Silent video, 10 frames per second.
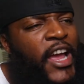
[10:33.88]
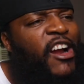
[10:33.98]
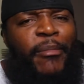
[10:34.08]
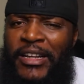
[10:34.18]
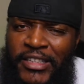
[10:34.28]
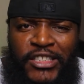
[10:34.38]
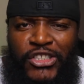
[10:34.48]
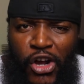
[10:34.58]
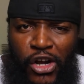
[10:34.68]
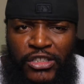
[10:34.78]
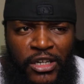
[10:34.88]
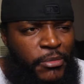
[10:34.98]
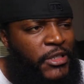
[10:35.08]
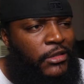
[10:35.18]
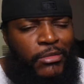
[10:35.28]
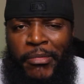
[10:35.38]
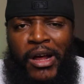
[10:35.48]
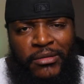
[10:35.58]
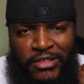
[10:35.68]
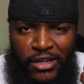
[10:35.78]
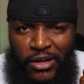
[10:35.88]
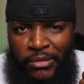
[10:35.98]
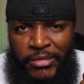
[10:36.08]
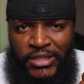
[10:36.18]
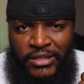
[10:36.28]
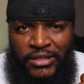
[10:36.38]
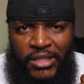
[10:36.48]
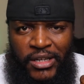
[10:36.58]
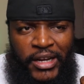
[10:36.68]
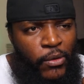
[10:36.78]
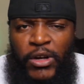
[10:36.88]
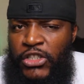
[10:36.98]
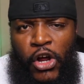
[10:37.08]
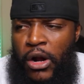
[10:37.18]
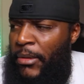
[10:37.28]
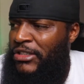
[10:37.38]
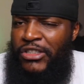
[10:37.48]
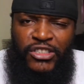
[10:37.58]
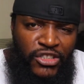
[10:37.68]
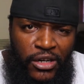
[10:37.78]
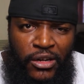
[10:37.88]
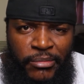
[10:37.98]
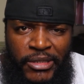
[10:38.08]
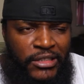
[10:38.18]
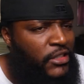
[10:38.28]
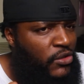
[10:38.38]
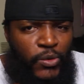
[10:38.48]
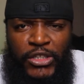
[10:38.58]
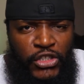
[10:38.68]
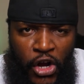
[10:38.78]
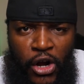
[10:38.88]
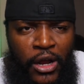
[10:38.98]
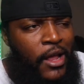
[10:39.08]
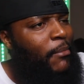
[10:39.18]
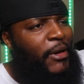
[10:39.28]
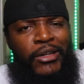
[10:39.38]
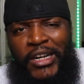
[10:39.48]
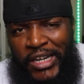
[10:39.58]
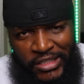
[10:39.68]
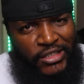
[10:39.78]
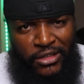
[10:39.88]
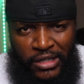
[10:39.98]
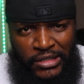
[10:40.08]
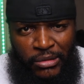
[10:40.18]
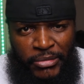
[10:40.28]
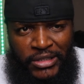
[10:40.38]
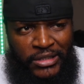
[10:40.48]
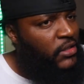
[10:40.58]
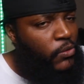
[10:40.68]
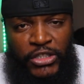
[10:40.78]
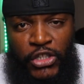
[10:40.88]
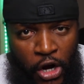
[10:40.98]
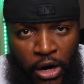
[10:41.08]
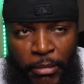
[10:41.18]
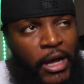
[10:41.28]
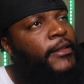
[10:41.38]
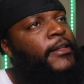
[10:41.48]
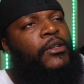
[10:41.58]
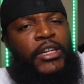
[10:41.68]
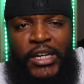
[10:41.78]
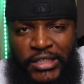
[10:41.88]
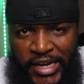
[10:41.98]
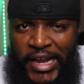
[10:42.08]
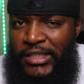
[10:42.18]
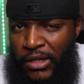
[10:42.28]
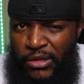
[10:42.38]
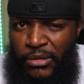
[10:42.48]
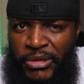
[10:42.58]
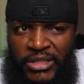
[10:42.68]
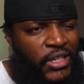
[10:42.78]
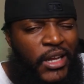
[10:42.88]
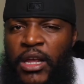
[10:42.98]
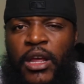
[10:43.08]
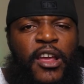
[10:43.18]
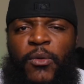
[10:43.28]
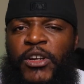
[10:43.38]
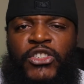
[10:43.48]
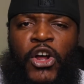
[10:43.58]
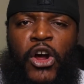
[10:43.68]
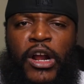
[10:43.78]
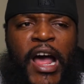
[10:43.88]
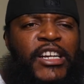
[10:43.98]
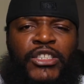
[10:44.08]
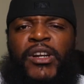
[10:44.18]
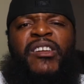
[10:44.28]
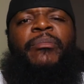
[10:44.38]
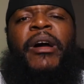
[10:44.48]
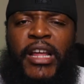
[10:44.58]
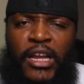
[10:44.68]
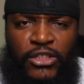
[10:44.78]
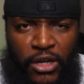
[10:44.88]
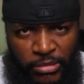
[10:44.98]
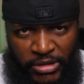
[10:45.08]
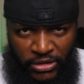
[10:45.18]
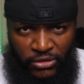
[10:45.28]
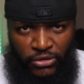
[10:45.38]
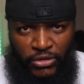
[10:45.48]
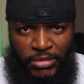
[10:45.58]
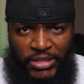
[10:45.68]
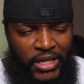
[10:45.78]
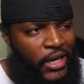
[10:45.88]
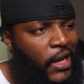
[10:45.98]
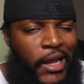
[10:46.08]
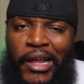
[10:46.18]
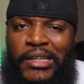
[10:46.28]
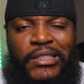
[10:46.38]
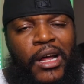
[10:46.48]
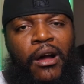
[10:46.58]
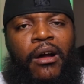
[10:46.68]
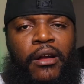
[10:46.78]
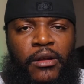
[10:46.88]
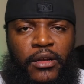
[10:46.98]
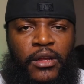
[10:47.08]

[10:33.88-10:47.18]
Everybody thinks it's hard to start a business. My mom started her own business. It wasn't hard. My sister started her own business. It wasn't hard. My little cousin started his own business. It wasn't hard. My other little cousin had his own little business. It wasn't hard. I showed everybody how to start a business. You know what I'm saying? It's not hard.